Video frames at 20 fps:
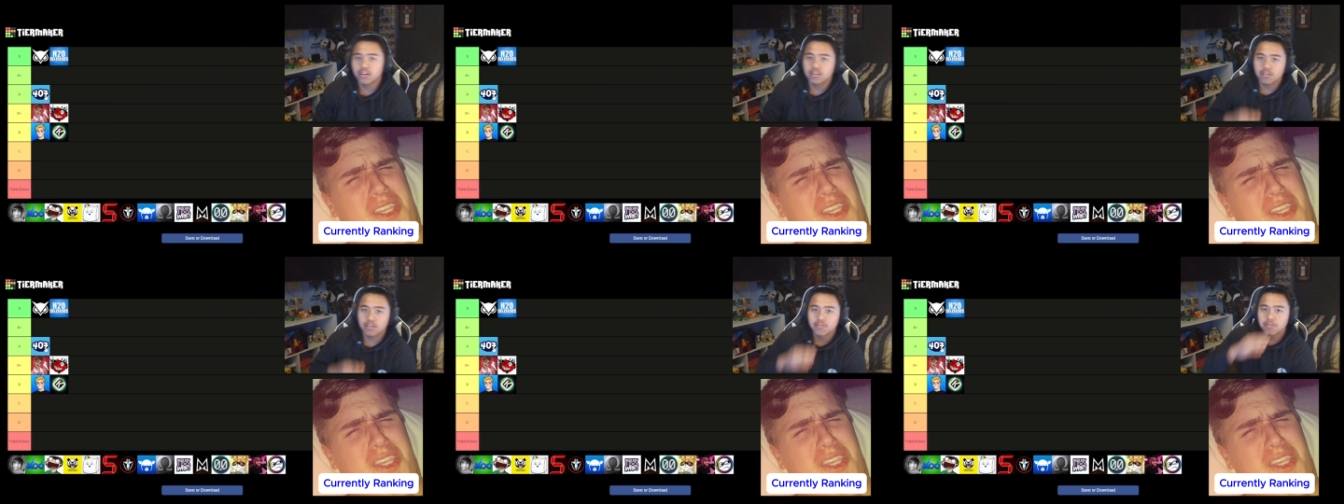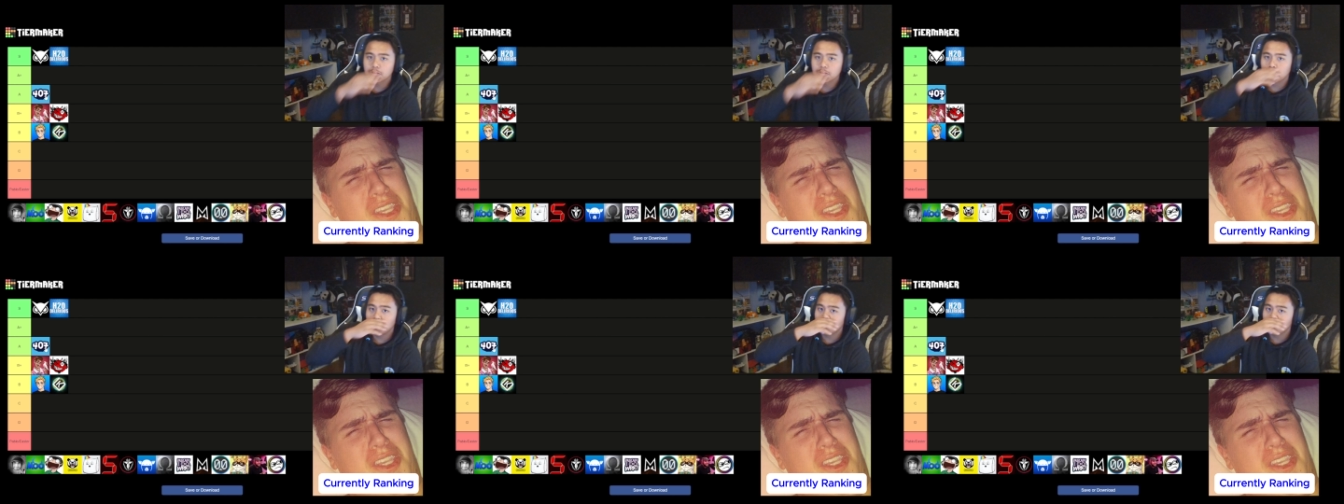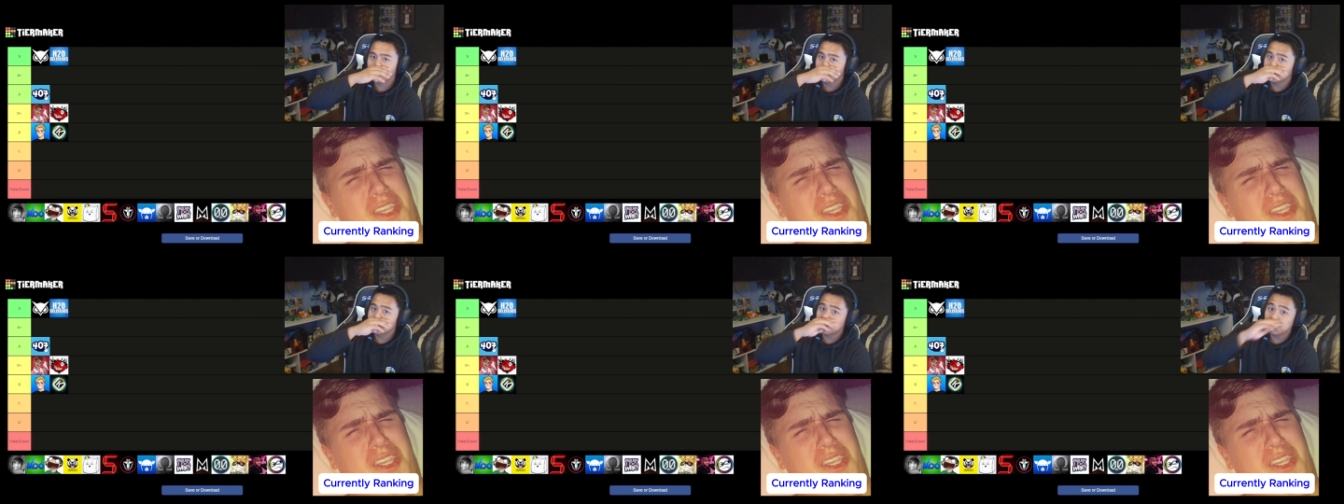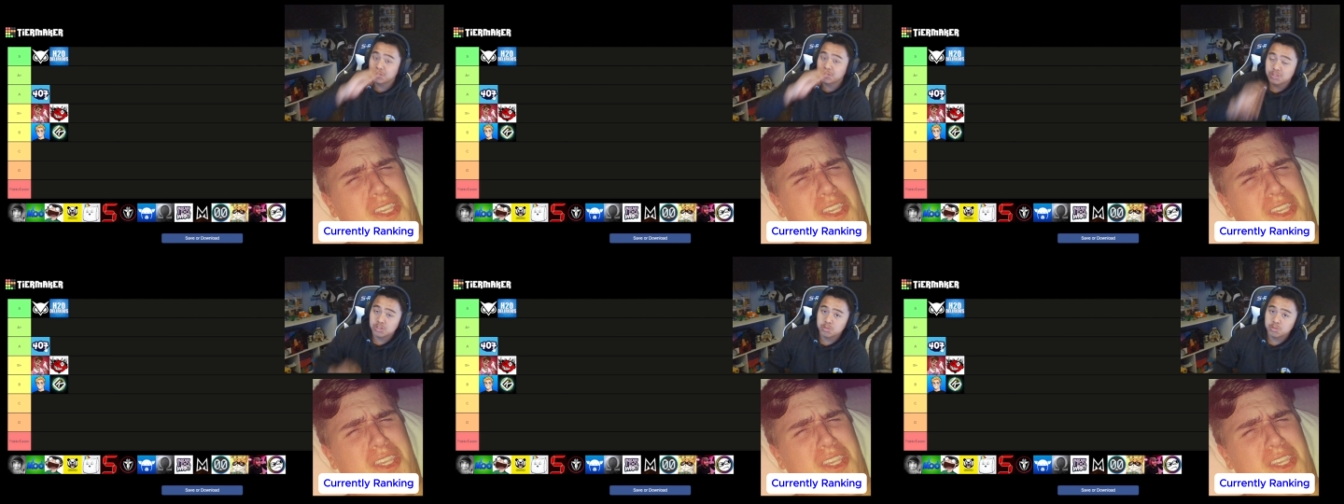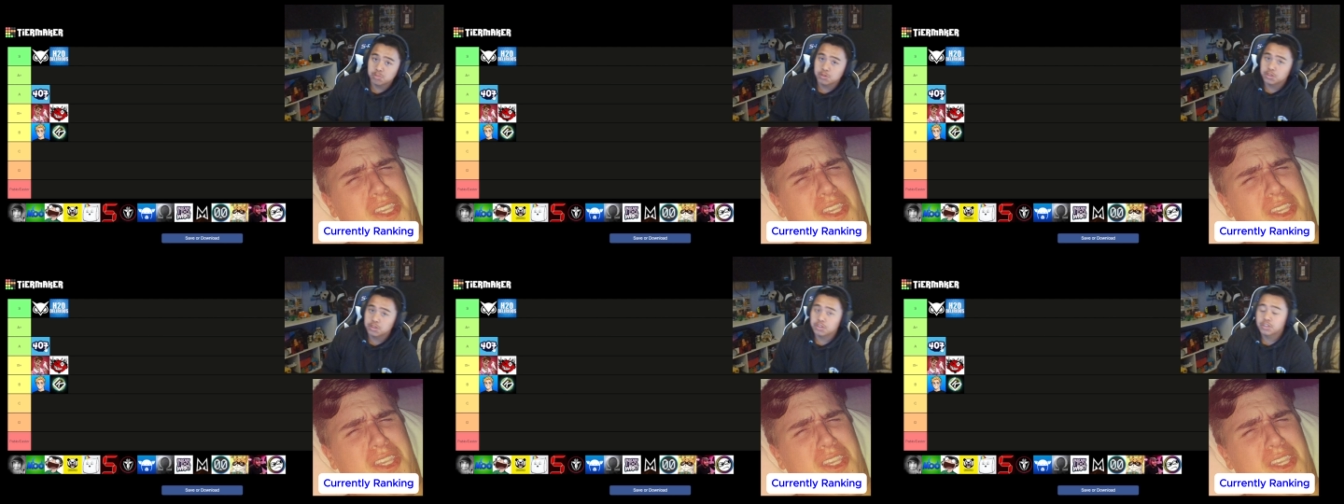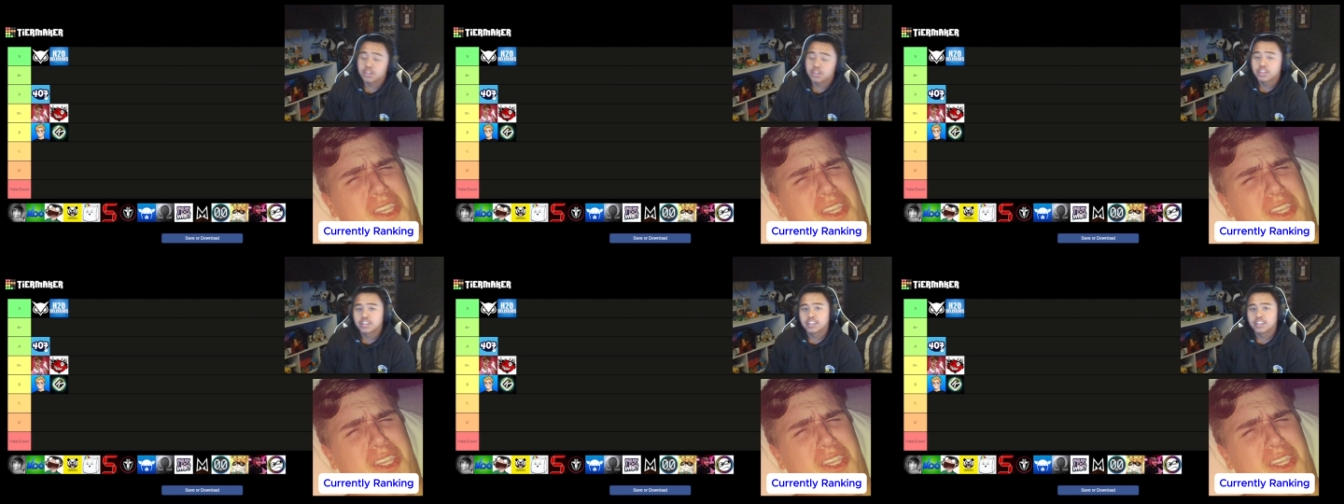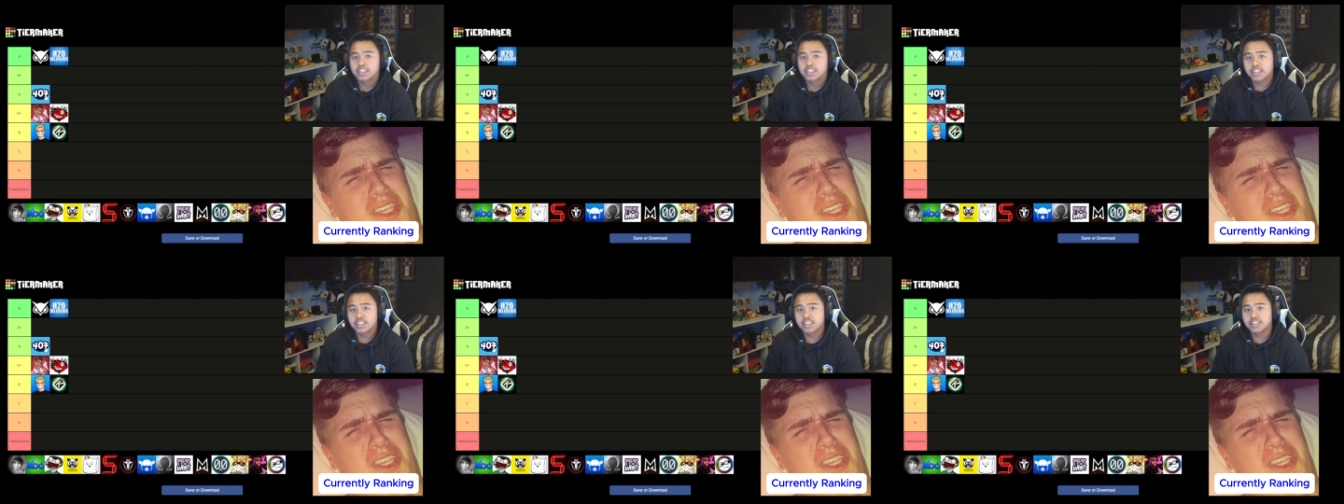overall good YouTuber.
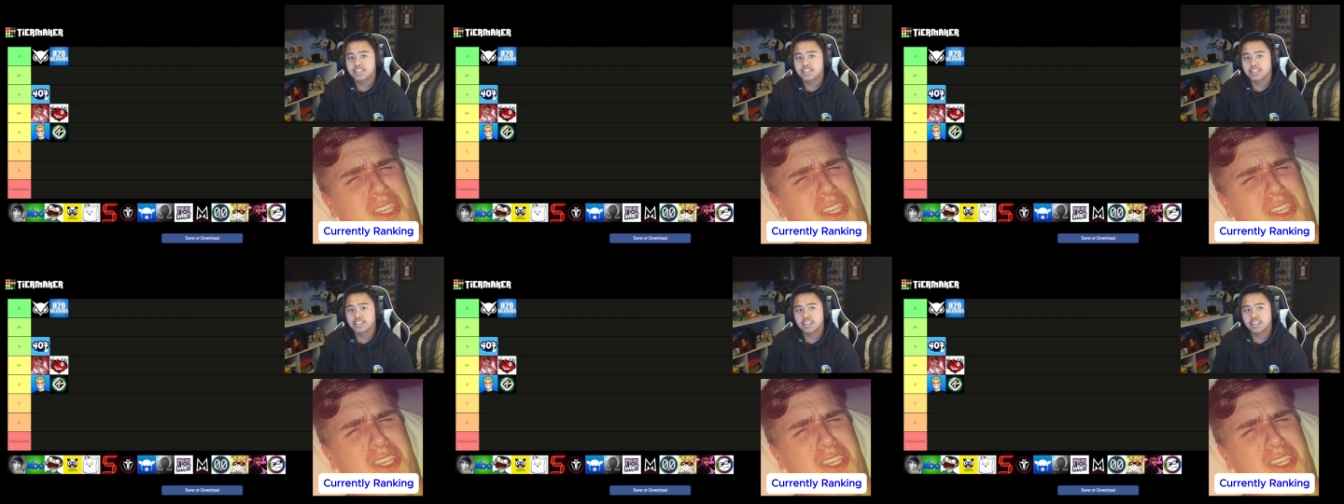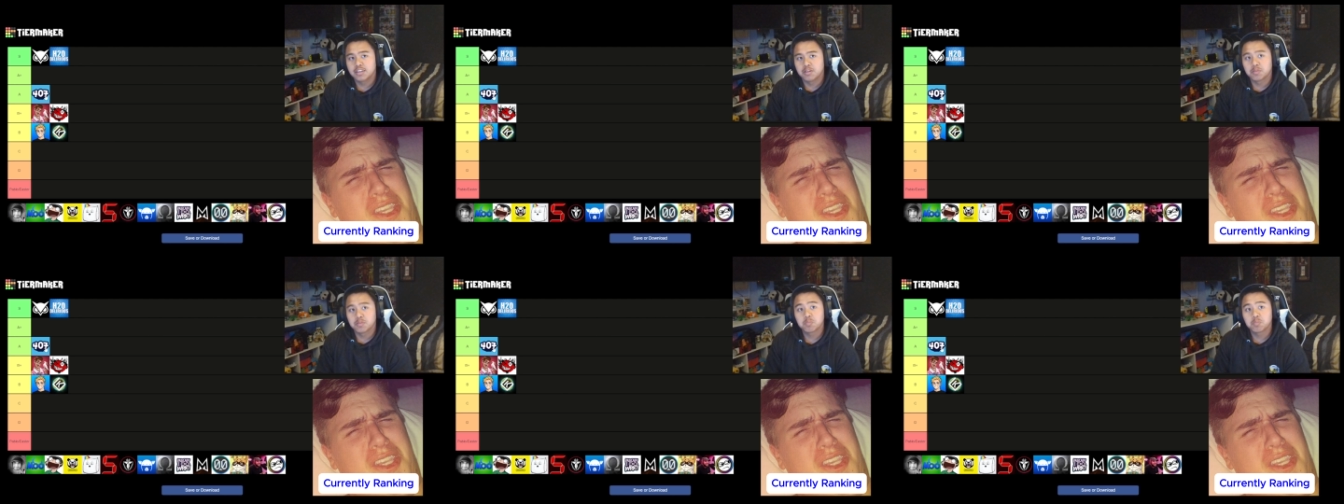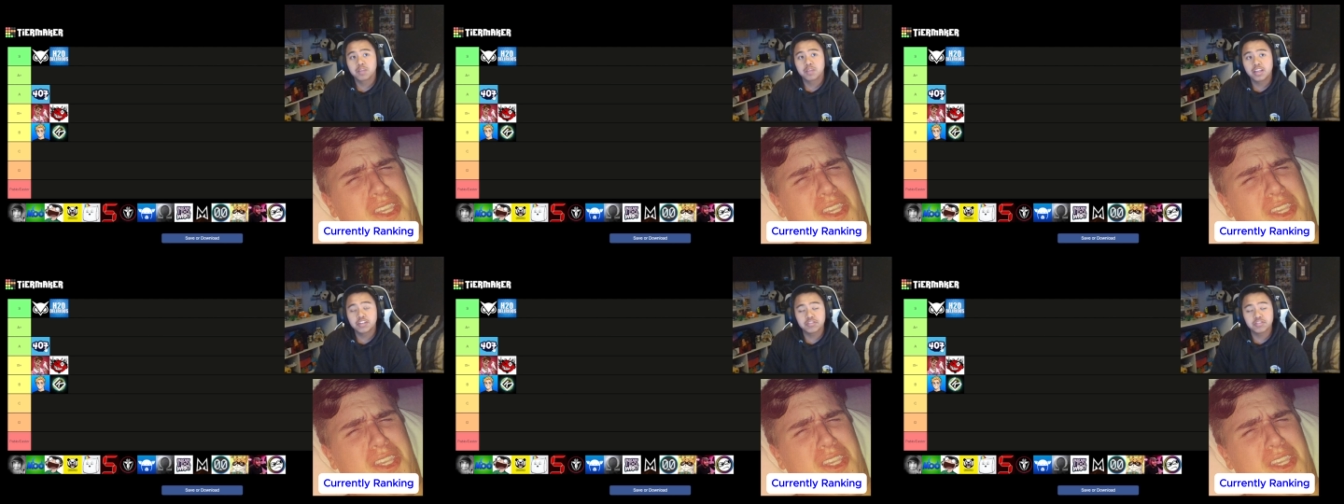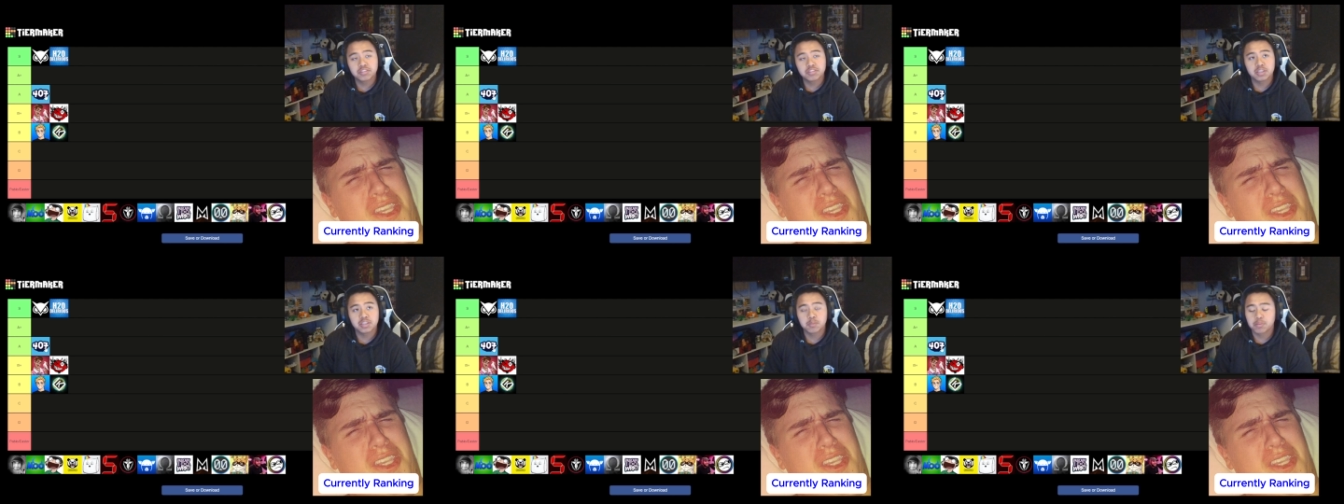He's a interesting